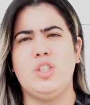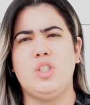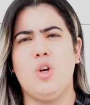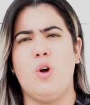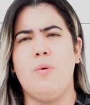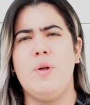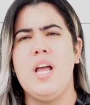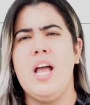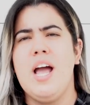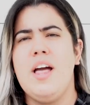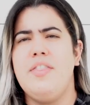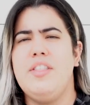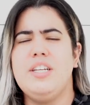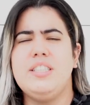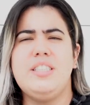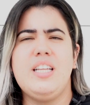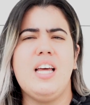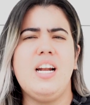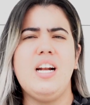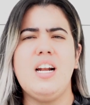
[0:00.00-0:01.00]
So
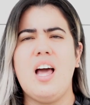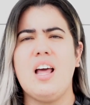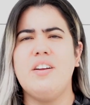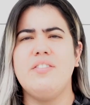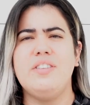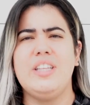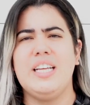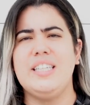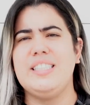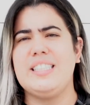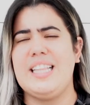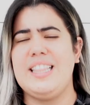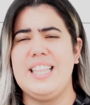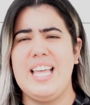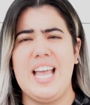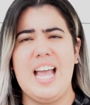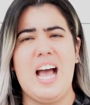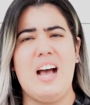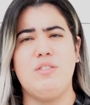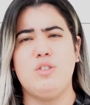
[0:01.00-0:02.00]
there's not a lot of things that
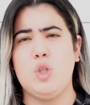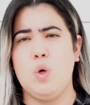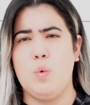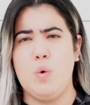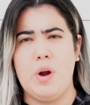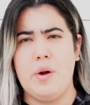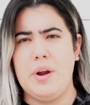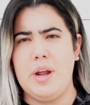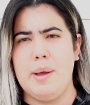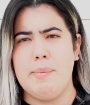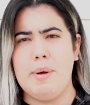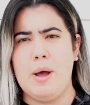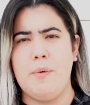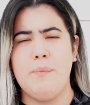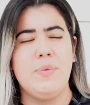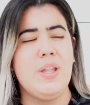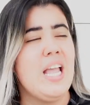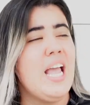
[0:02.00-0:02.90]
they have to worry about.